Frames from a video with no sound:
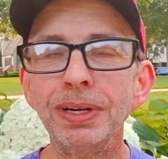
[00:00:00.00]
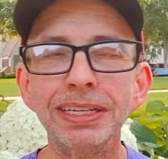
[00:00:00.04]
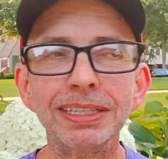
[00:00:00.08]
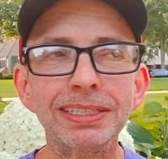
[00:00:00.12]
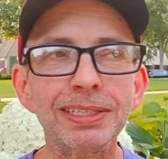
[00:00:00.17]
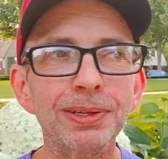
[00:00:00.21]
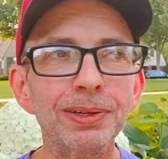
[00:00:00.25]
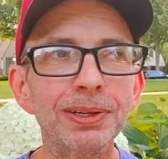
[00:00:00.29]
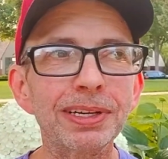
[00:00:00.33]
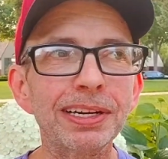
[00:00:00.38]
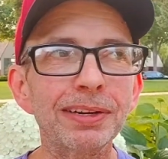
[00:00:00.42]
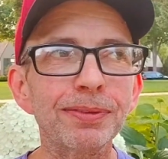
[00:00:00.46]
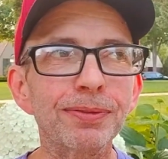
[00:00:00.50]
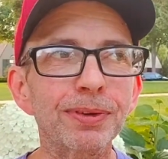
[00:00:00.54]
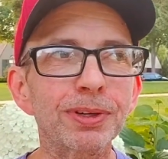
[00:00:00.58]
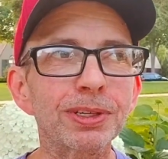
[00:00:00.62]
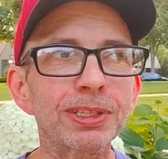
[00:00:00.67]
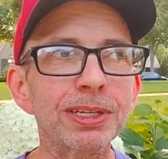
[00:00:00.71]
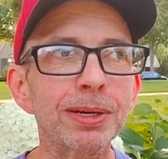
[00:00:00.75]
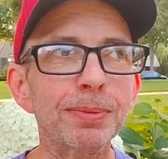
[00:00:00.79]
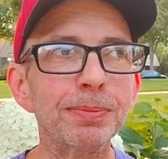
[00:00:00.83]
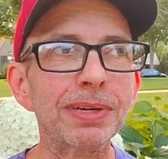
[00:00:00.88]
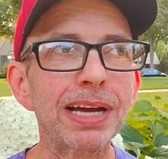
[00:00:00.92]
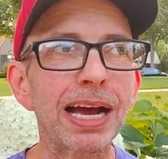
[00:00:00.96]
is looking for
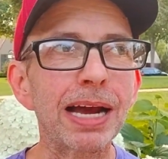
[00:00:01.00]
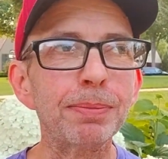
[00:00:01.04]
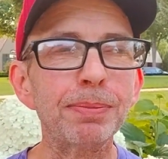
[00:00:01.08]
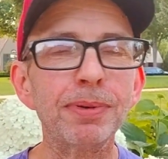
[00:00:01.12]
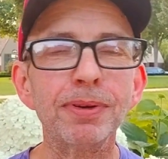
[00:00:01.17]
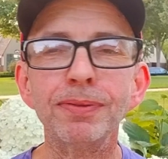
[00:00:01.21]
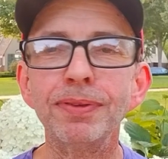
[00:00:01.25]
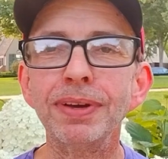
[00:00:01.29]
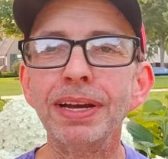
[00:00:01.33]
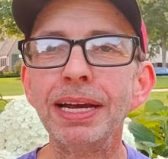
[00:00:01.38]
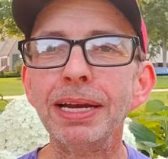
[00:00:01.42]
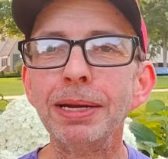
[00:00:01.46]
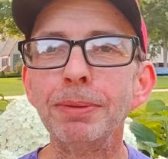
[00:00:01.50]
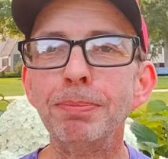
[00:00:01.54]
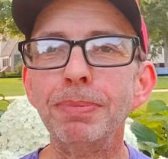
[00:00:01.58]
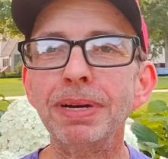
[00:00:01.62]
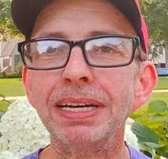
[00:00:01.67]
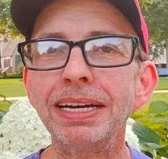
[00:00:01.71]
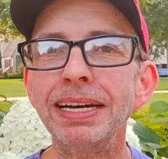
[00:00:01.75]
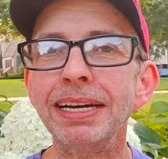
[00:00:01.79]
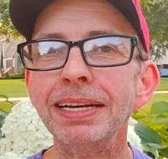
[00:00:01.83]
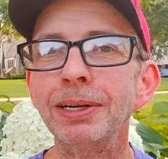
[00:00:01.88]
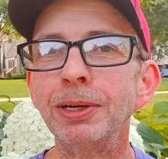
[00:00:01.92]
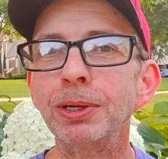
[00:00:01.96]
some type of a
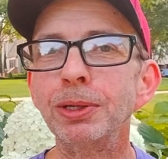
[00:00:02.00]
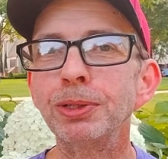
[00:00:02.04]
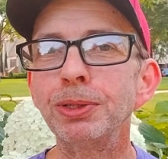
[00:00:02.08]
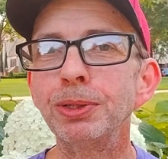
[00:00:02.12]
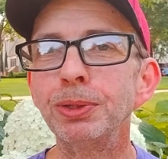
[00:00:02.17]
beginner